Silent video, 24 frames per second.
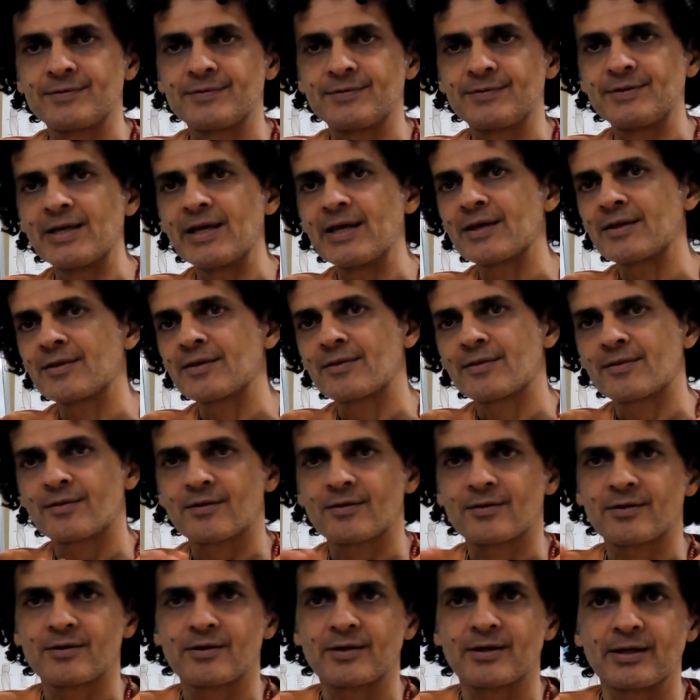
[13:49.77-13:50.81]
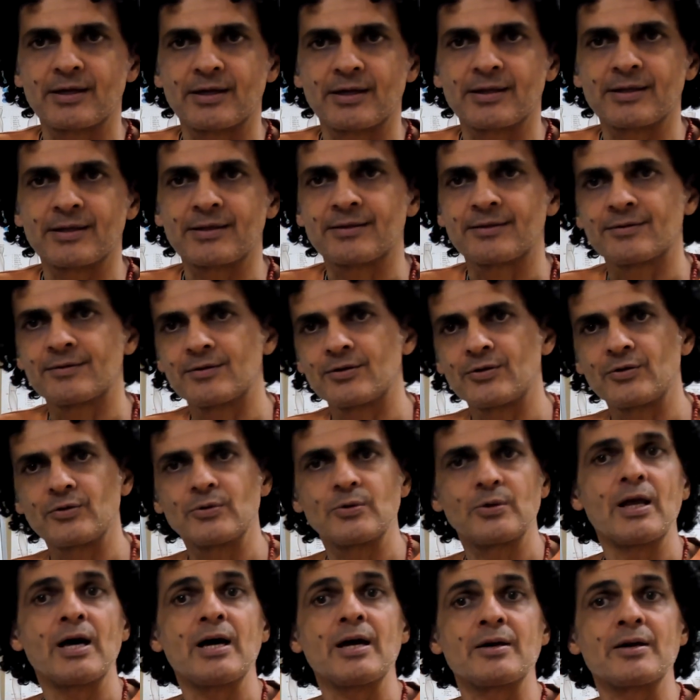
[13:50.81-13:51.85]
death and new
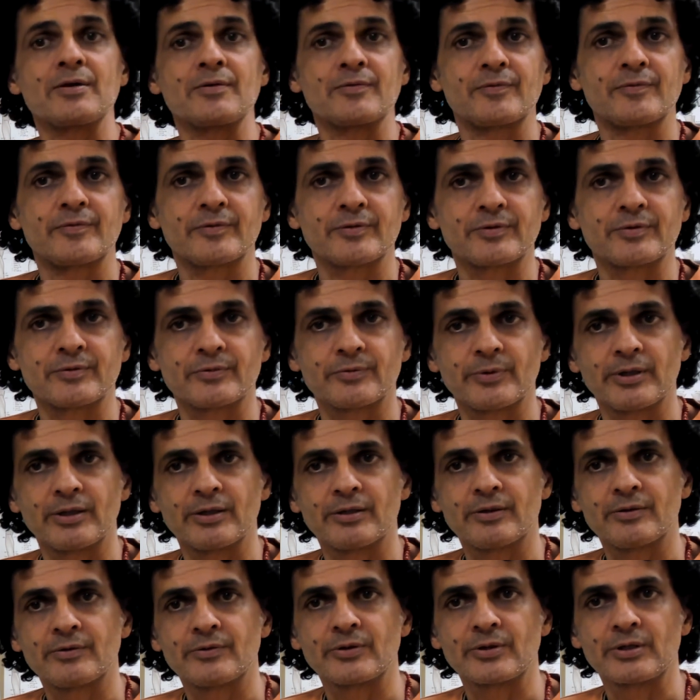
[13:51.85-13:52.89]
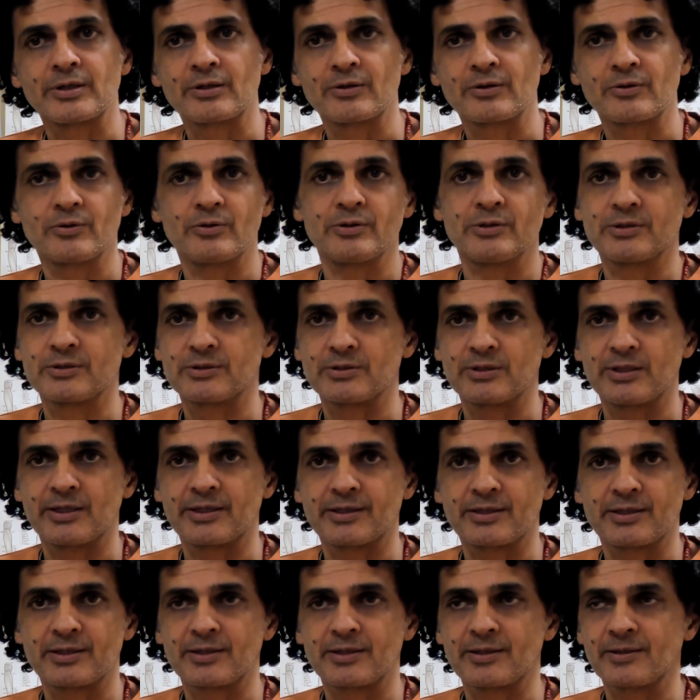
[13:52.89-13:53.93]
life as well. You can call it
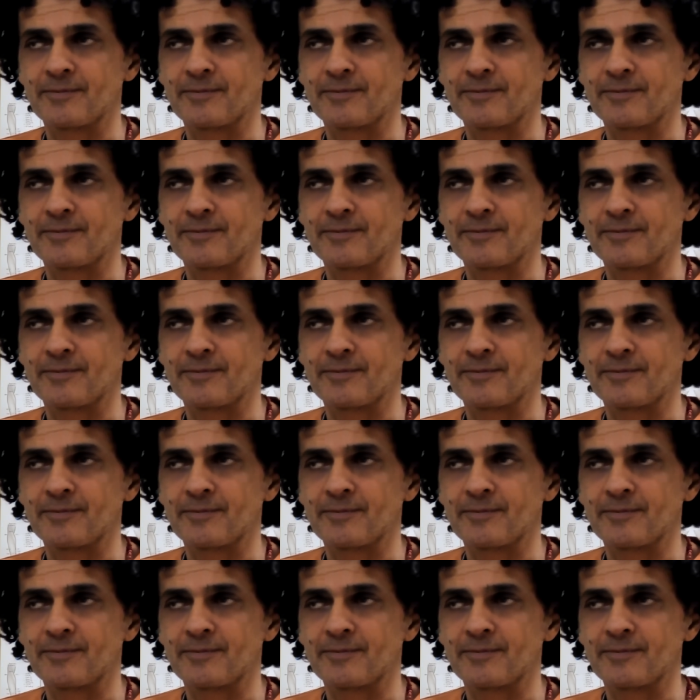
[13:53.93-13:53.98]
like